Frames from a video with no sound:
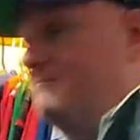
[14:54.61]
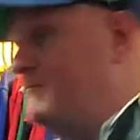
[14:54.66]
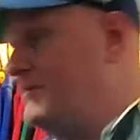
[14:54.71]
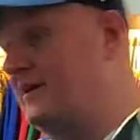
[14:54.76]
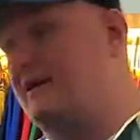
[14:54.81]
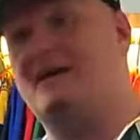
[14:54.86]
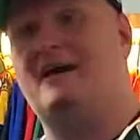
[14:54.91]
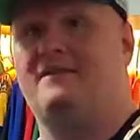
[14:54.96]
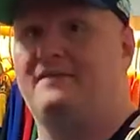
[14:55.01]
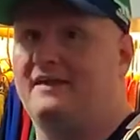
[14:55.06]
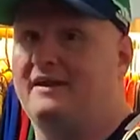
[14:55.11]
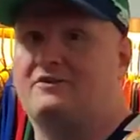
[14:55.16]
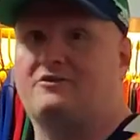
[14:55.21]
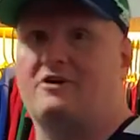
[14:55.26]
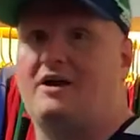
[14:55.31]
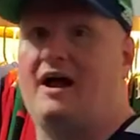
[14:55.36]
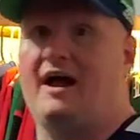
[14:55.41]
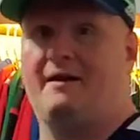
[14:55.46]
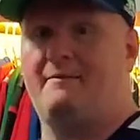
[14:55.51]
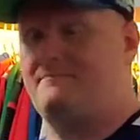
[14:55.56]
But again, they
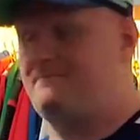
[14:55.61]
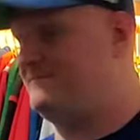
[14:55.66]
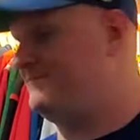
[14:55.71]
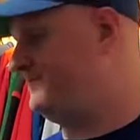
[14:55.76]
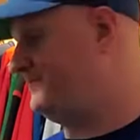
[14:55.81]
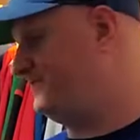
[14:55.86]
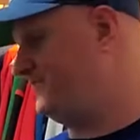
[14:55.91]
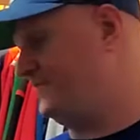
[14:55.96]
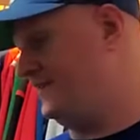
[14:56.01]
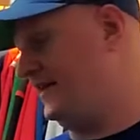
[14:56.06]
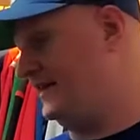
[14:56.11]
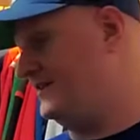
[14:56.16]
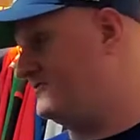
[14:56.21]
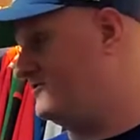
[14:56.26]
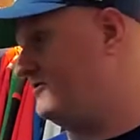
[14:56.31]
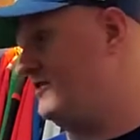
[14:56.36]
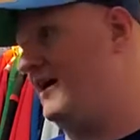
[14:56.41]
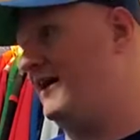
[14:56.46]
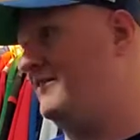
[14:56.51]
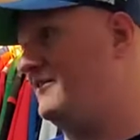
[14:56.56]
try. They
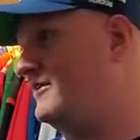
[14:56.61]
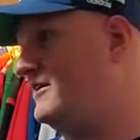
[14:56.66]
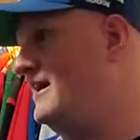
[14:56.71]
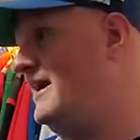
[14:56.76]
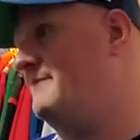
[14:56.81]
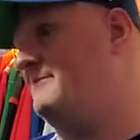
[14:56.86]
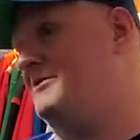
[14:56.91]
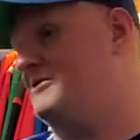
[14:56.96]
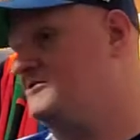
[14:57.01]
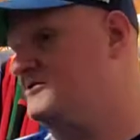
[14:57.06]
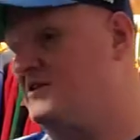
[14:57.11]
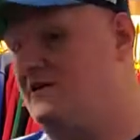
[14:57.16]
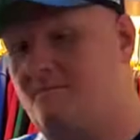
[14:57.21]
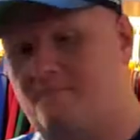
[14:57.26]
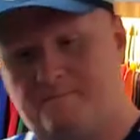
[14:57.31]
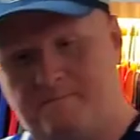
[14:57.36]
try their damnedest.